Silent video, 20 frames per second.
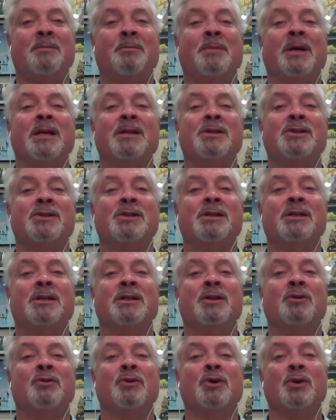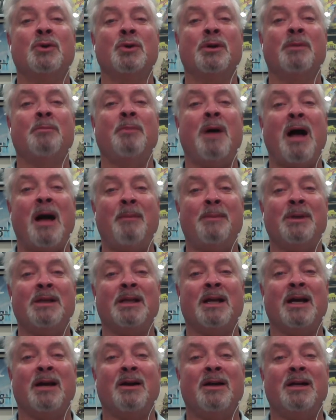but she grew in
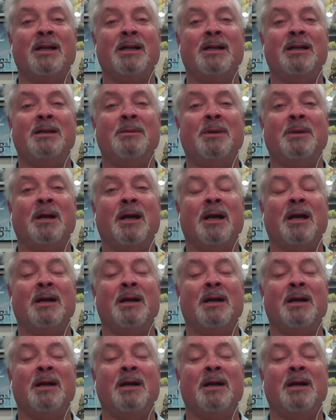popularity.